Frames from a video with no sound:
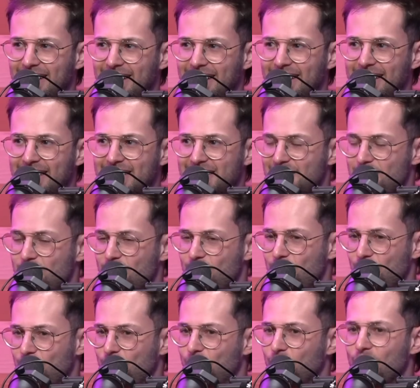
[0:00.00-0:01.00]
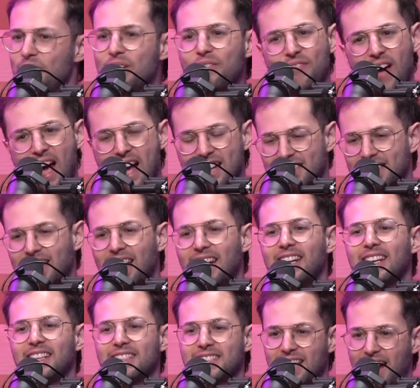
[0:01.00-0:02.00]
it's pretty
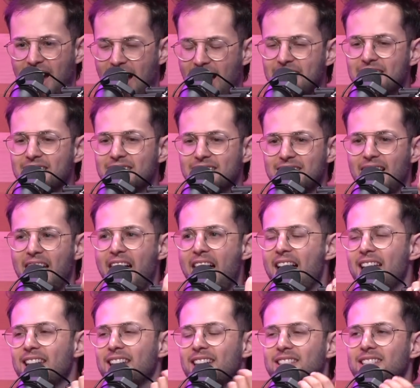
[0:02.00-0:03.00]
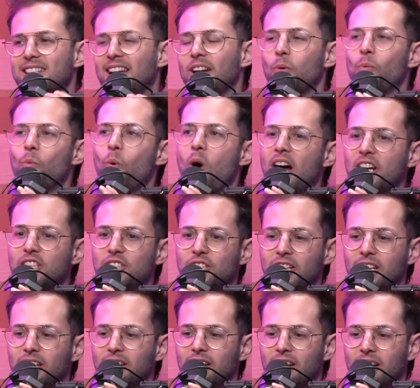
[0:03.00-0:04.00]
fascinating. It's kind of sad. It's like
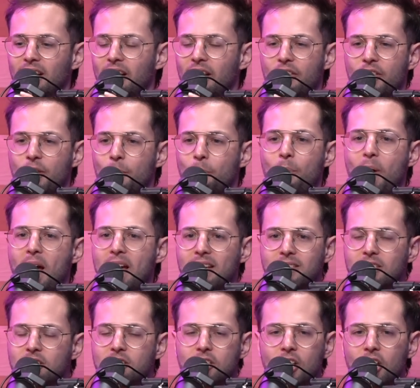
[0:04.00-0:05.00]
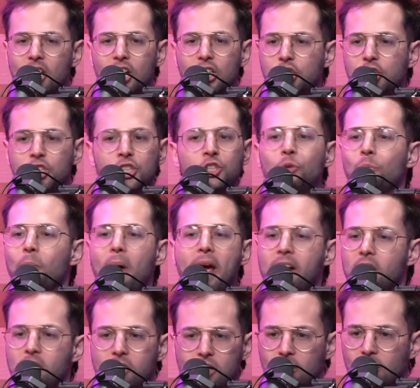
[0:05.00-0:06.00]
watching the best
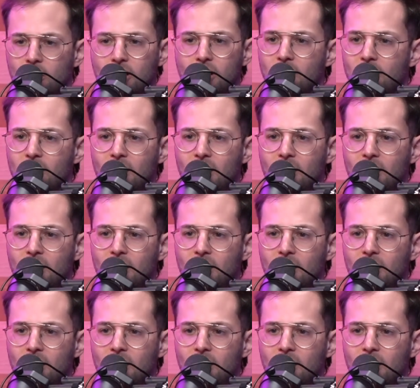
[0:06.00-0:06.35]
shoemaker,